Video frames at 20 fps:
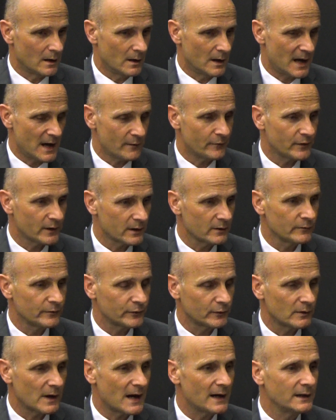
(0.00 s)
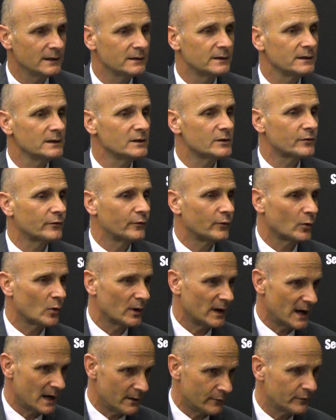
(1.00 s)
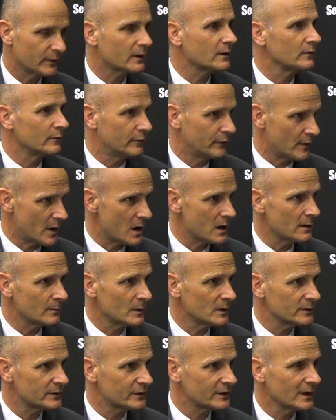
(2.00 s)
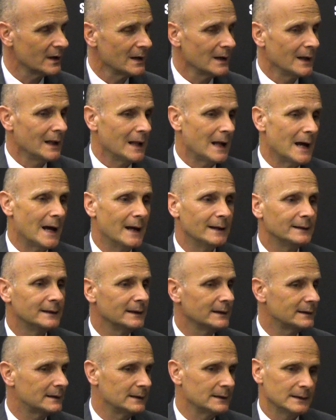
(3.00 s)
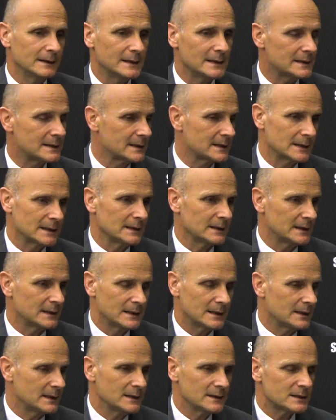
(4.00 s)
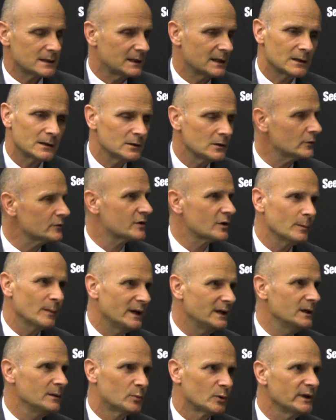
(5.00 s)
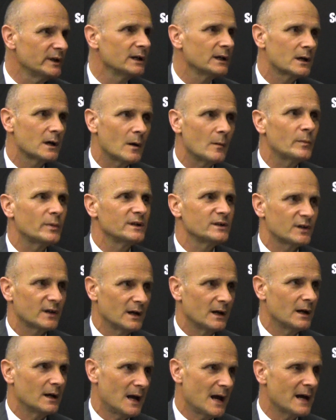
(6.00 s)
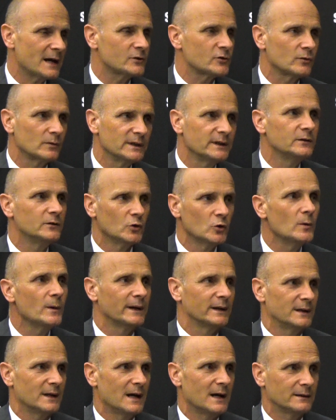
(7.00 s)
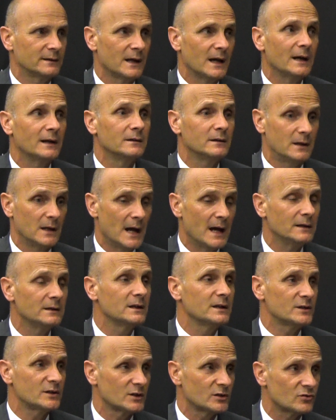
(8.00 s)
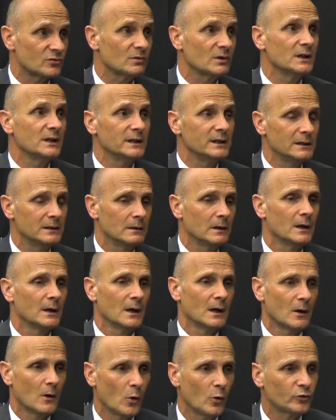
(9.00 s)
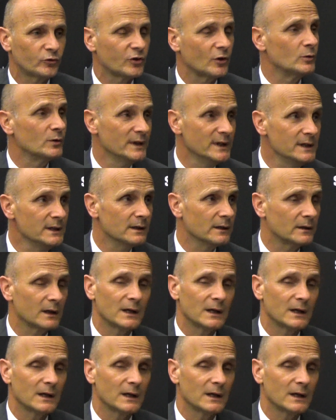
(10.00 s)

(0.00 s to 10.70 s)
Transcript: African varieties for African farmers. And there are not so many breeding companies actually doing that. And this is really also needed.